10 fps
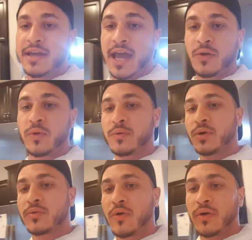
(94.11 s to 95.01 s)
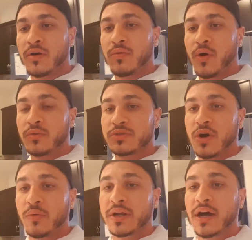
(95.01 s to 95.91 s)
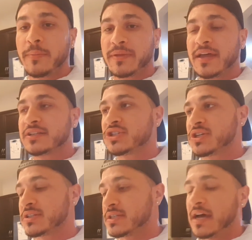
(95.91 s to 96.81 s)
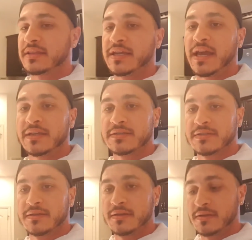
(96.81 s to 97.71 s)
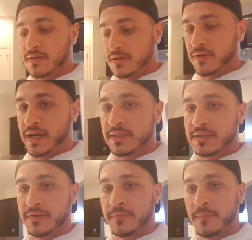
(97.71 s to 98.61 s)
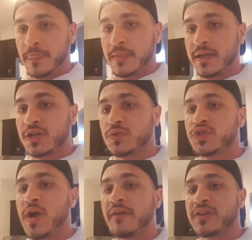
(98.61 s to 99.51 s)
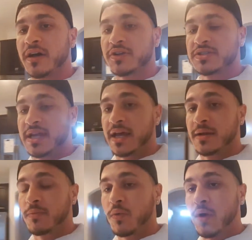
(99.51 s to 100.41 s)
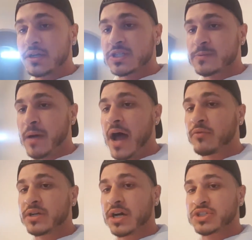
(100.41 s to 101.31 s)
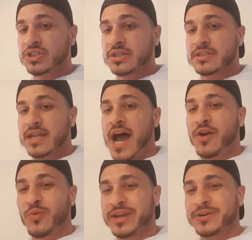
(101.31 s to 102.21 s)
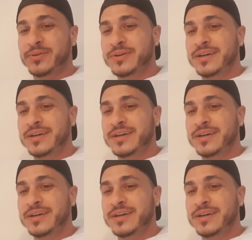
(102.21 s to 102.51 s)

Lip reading: And we will quote unquote tone it up. And that's just not the case. All right? Here's what you have to understand. Number one, spot reduction is not real.